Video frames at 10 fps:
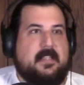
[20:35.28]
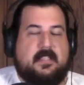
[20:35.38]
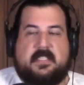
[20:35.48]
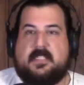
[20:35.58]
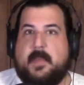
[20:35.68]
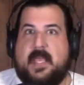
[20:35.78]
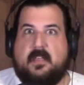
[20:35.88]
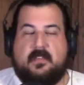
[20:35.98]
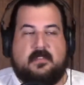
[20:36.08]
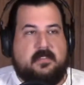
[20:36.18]
the
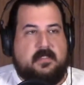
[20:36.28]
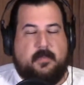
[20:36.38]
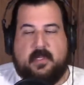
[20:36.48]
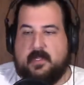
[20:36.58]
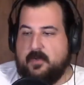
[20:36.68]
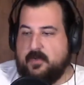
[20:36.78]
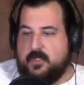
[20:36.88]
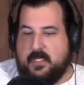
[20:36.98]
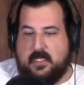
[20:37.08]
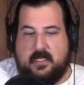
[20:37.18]
smells, the
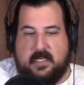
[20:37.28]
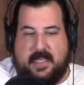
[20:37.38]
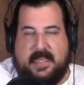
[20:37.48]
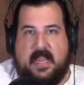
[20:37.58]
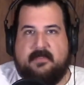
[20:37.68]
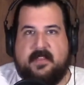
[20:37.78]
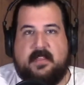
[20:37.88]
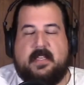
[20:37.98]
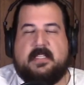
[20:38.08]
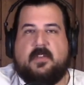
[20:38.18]
pollution, like
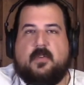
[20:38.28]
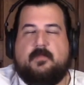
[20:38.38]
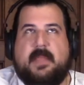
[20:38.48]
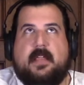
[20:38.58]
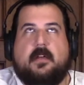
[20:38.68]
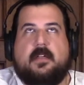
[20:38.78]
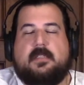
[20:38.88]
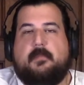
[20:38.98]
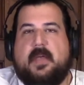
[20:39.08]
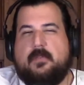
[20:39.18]
everything. And so Bangkok's
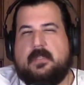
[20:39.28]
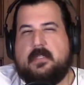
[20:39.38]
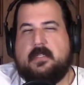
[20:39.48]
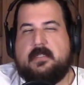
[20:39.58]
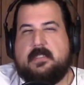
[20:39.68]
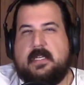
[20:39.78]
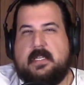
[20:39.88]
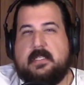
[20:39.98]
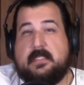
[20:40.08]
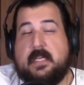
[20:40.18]
about the
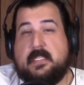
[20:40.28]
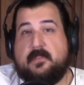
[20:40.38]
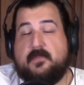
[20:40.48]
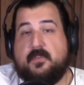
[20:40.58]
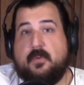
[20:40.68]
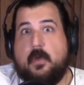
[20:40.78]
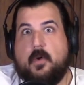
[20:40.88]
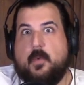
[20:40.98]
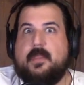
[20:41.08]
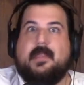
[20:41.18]
city the size of
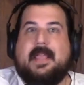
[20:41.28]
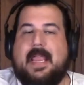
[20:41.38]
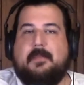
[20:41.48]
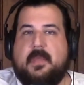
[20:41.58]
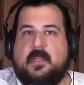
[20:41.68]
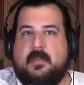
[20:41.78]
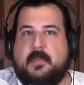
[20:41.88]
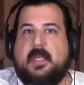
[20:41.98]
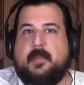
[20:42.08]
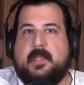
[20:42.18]
Toronto with like 8 million
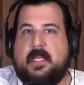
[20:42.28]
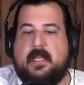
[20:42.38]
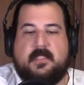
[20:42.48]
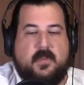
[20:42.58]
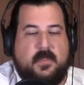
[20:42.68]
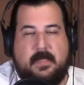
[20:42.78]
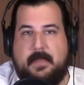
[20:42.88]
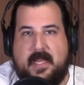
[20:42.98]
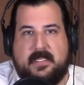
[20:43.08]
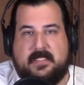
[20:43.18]
people in it. So it's a
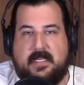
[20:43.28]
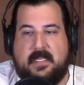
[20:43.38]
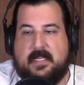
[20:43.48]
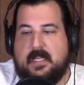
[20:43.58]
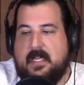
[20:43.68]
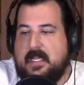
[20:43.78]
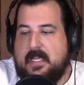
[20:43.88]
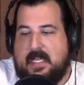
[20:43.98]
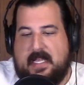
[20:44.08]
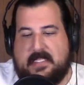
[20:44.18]
mega city.
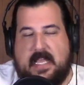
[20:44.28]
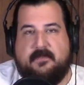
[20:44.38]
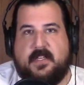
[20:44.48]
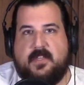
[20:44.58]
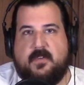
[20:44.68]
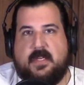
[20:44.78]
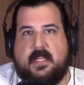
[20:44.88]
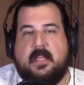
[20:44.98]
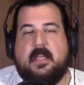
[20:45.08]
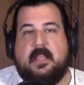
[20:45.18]
It's heavy
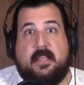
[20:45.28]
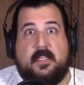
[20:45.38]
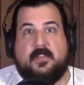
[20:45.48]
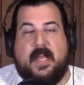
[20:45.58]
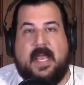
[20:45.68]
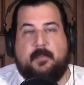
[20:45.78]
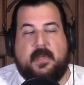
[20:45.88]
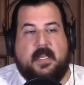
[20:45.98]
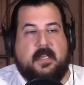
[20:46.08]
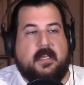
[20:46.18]
duty. Things are
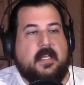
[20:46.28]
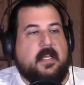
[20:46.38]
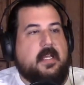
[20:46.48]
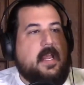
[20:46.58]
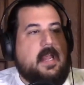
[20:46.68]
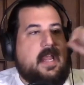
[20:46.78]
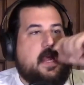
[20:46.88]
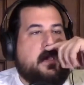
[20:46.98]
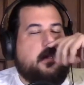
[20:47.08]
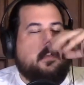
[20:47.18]
happening.
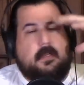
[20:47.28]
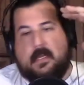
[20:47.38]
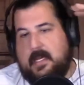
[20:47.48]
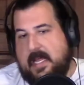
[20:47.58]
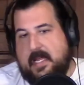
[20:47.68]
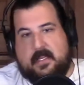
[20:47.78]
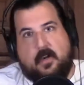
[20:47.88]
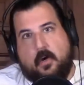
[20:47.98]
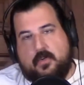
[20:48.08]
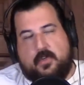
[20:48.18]
And again, the
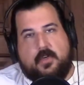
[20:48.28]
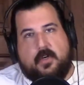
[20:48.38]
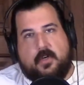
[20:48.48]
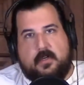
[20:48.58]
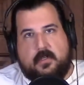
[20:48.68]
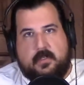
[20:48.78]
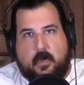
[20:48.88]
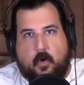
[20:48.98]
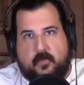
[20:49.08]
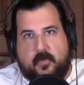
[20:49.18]
culture
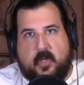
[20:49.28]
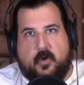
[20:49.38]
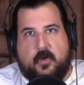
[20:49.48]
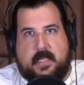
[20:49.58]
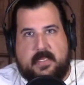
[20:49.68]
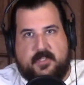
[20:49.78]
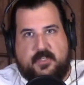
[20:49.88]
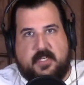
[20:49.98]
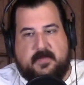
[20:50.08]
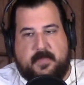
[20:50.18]
overload is
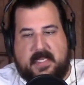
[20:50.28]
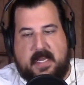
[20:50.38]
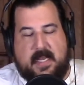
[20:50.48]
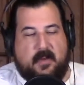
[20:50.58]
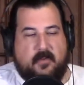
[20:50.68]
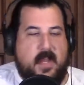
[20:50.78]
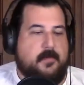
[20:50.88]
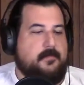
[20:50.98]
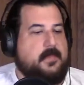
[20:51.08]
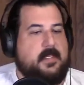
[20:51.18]
just beginning,
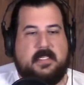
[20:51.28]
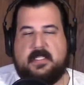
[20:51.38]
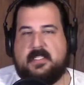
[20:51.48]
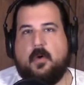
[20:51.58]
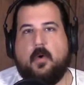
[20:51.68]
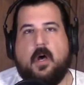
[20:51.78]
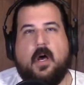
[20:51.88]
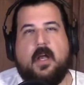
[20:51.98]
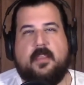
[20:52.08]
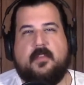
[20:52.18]
right? So
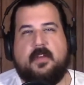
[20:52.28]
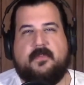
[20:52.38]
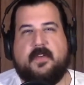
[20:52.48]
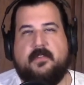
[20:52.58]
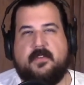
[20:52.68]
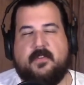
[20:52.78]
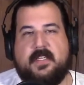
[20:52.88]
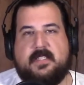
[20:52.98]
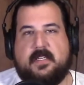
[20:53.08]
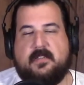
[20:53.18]
hot, 35
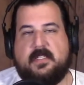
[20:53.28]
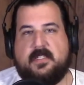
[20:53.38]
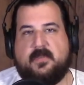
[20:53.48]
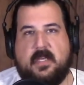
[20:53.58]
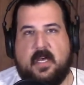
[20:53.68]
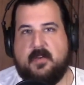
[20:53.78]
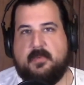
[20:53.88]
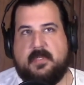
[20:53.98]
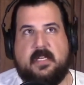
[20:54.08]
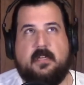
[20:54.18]
degrees Celsius with
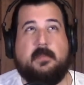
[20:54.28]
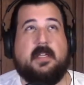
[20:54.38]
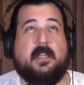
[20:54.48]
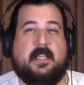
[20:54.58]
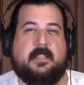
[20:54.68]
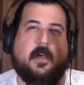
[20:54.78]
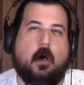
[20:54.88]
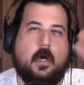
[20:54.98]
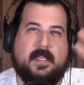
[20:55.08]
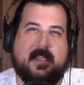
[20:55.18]
100% humidity. It's
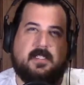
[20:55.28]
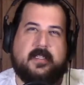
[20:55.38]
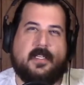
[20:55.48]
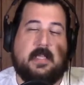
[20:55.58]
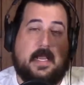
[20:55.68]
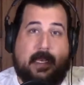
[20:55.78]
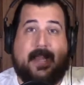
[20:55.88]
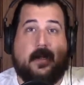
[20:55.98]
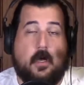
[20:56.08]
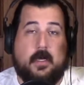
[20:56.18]
August,
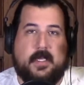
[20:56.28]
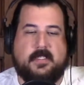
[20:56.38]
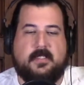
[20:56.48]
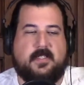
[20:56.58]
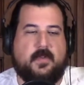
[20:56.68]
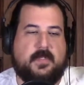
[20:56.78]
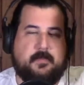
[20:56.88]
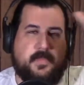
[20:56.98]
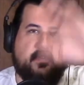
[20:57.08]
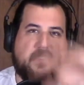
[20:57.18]
late August. So it's
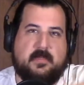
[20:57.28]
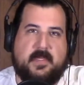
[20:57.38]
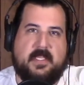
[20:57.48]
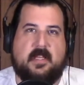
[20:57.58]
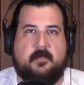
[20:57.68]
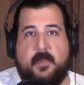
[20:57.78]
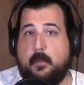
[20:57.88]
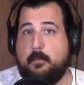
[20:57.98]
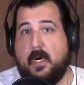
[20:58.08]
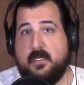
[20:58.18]
about to be their
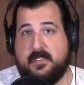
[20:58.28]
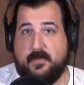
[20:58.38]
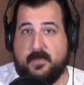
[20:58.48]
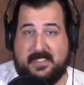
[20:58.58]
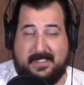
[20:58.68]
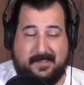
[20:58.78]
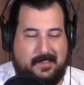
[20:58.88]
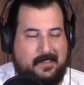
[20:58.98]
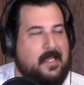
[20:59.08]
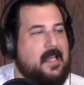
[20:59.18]
monsoon
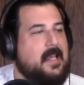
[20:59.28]
season.